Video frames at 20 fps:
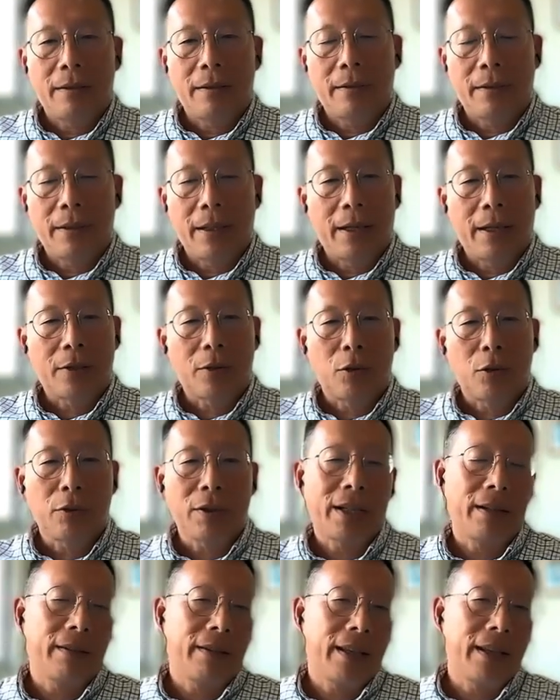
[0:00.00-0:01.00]
Yeah. So mm.
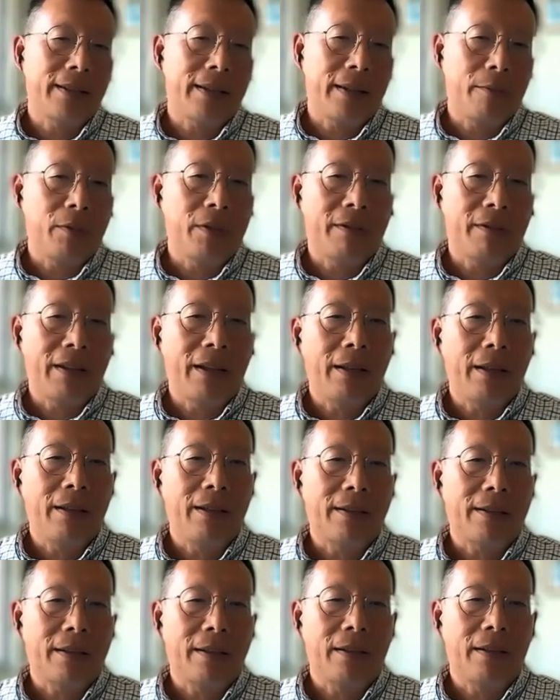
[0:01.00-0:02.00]
those are the things I would
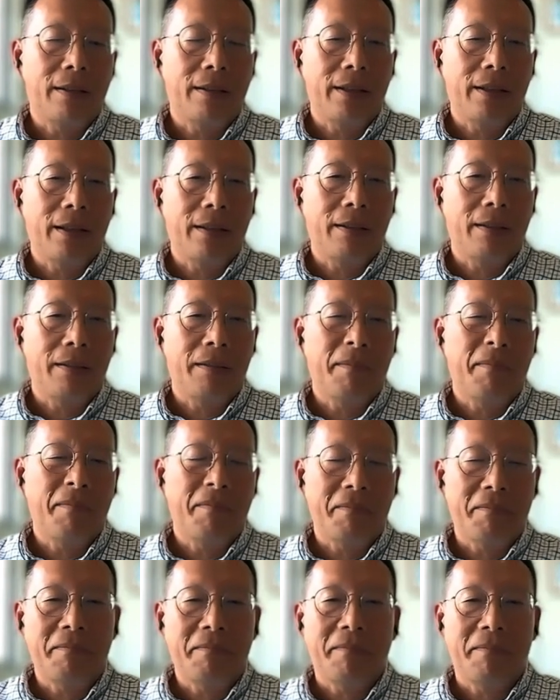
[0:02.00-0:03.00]
think is uh, the
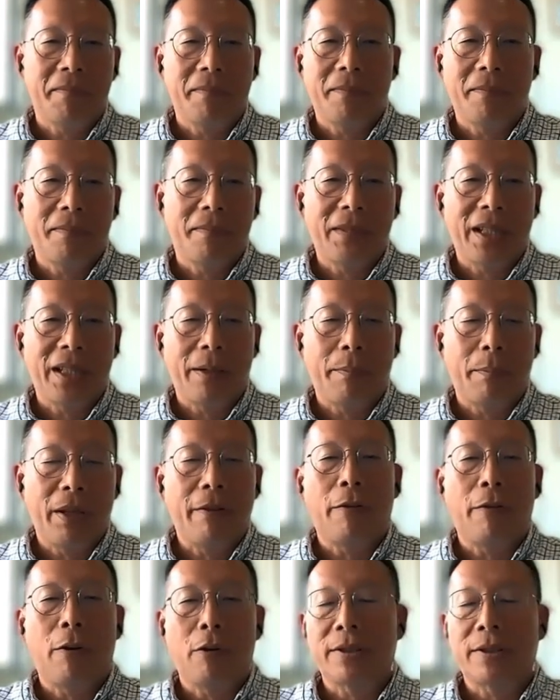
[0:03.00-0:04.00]

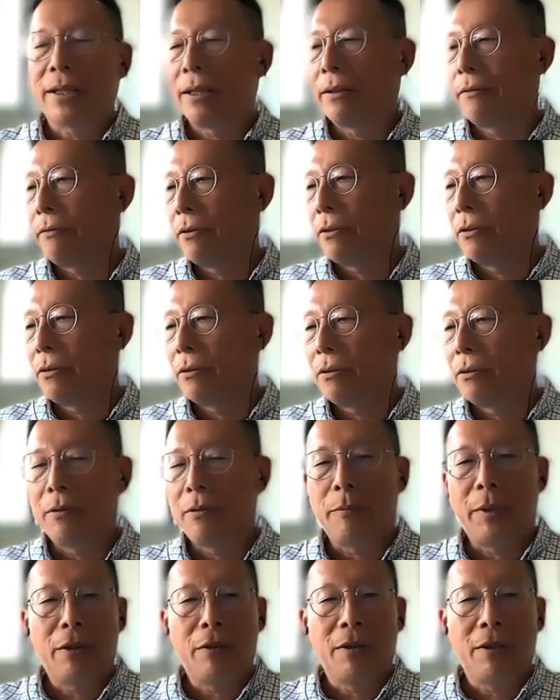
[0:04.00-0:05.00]
there are pitfalls
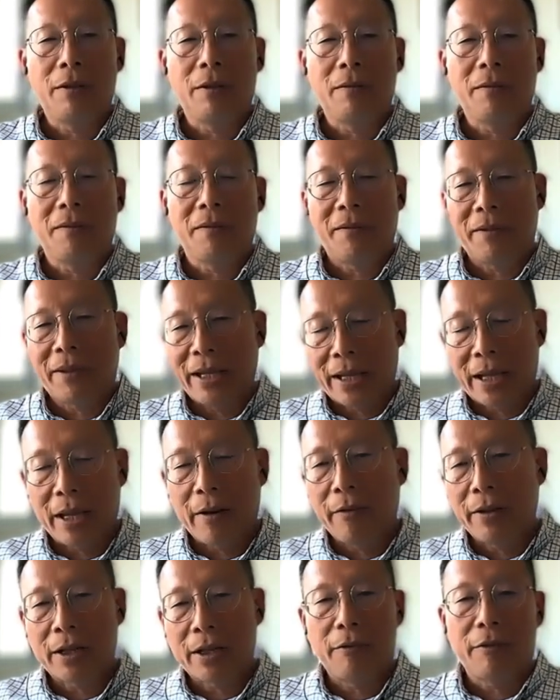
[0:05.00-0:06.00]
for when you're
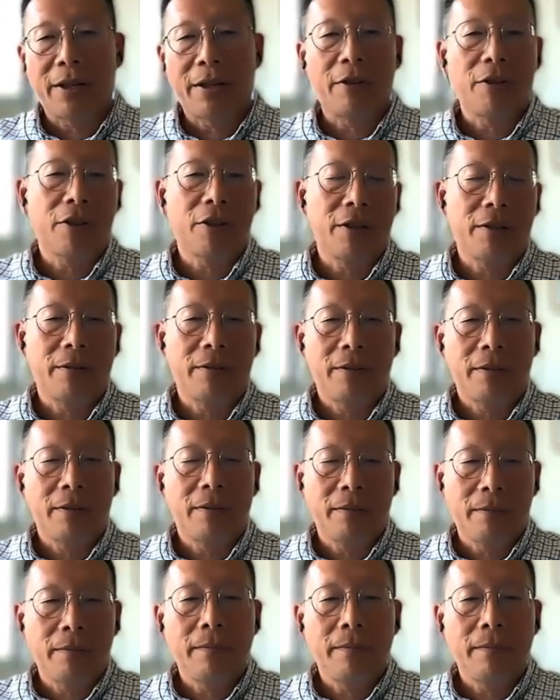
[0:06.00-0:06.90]
thinking of a career transition.